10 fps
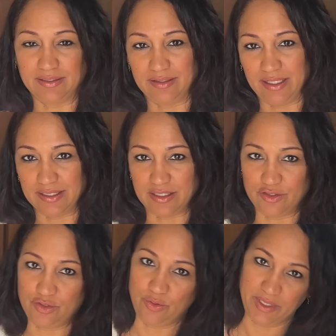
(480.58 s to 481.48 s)
that things are
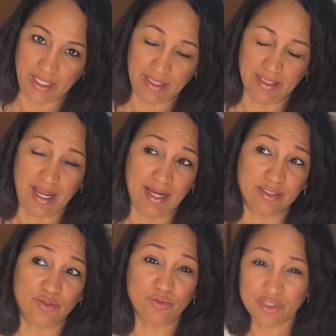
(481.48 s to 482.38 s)
donated. I
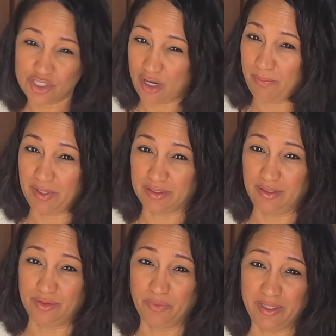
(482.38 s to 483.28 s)
don't shop at
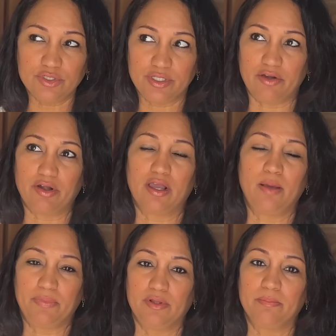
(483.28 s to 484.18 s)
Goodwill. There are a
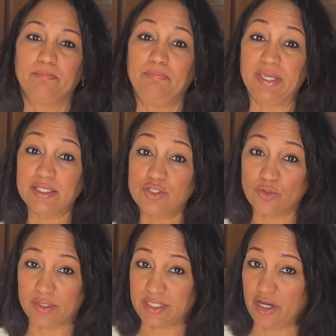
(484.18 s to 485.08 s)
couple big
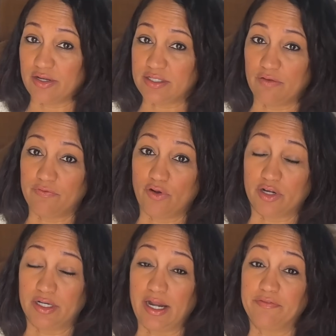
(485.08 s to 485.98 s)
stores here in South
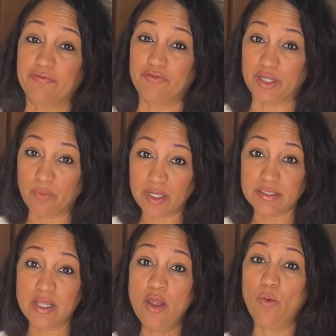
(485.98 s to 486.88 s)
Florida that I
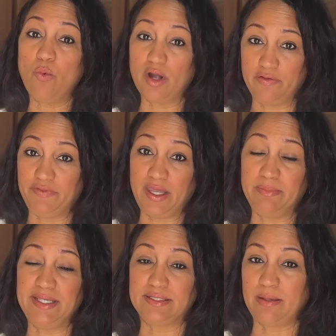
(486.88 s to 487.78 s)
frequent. One of them
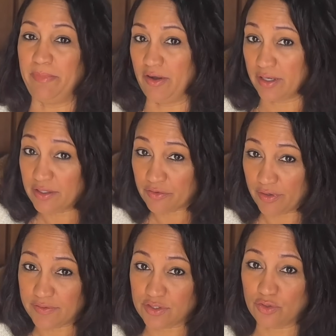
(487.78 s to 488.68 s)
is American
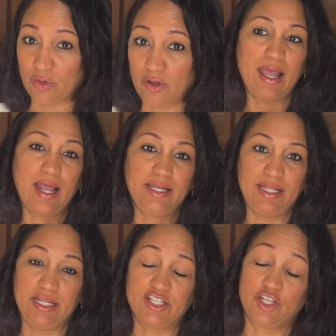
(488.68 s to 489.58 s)
Thrift Store, and
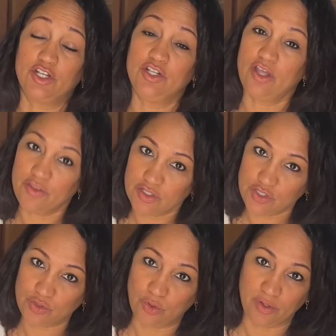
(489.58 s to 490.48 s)
then there's another
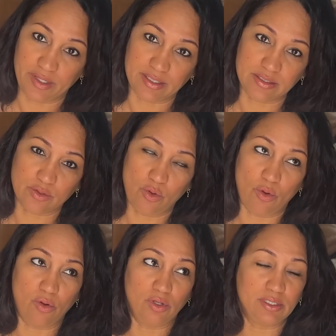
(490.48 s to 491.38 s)
store that's
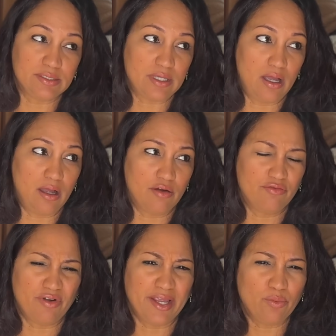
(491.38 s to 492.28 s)
called
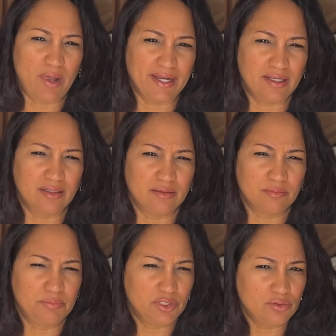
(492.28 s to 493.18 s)
Red, White,
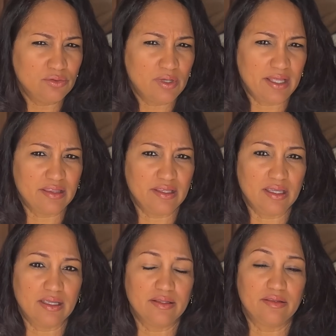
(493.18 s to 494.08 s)
and Blue. I
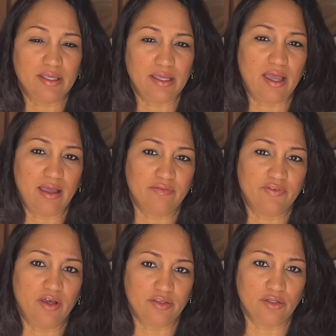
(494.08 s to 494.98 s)
think they have
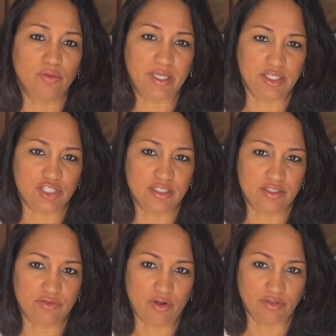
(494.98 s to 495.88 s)
other locations
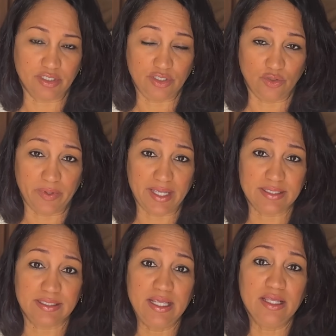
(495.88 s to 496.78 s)
throughout the
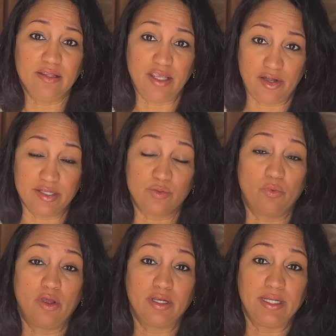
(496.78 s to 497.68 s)
US. There is one